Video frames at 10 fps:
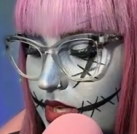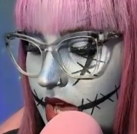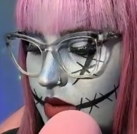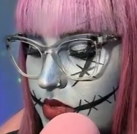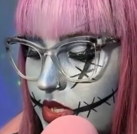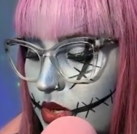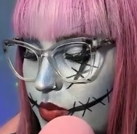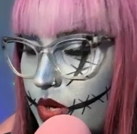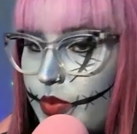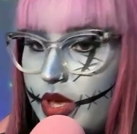yeah, I'm just gonna
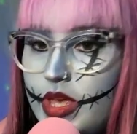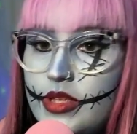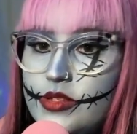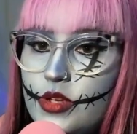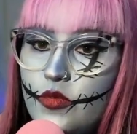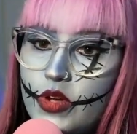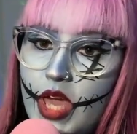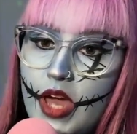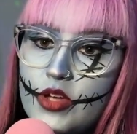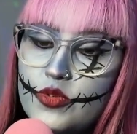bring my kids over
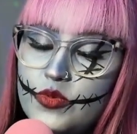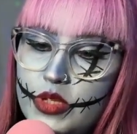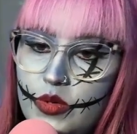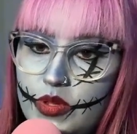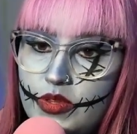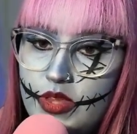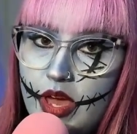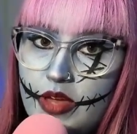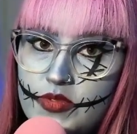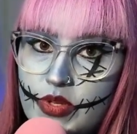casually with
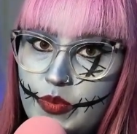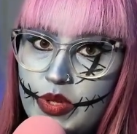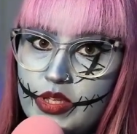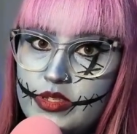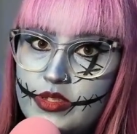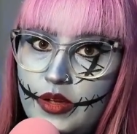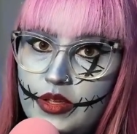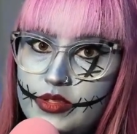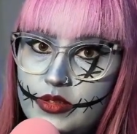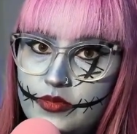knives that are being stuck
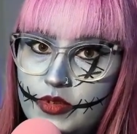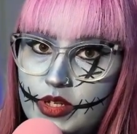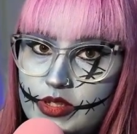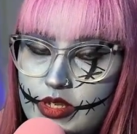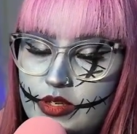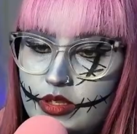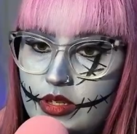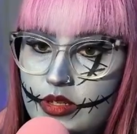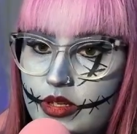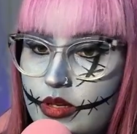into the freaking ceiling.
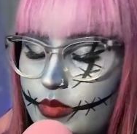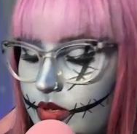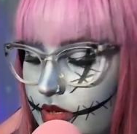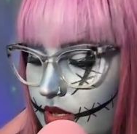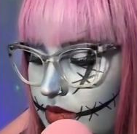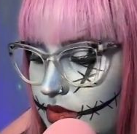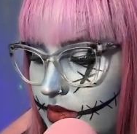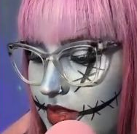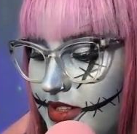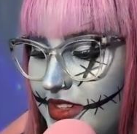Like, come on now,
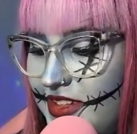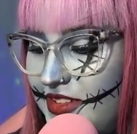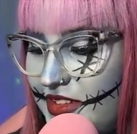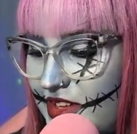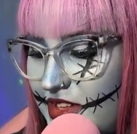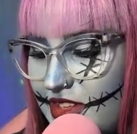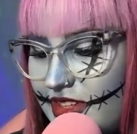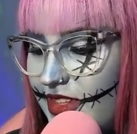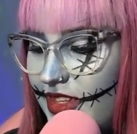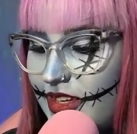dude.
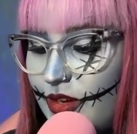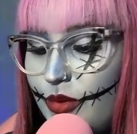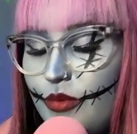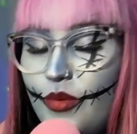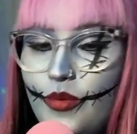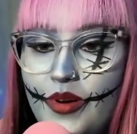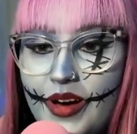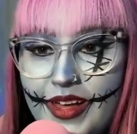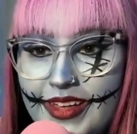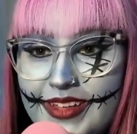Like,
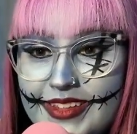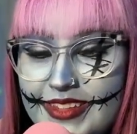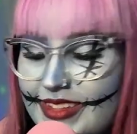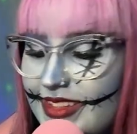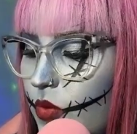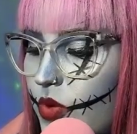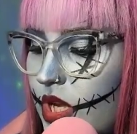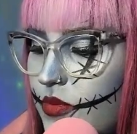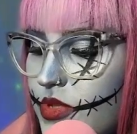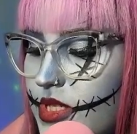what? When
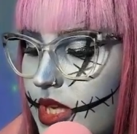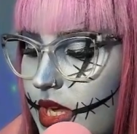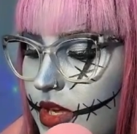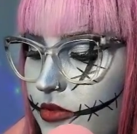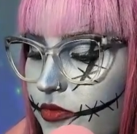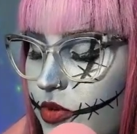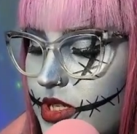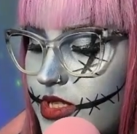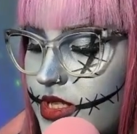I was a kid, 4 to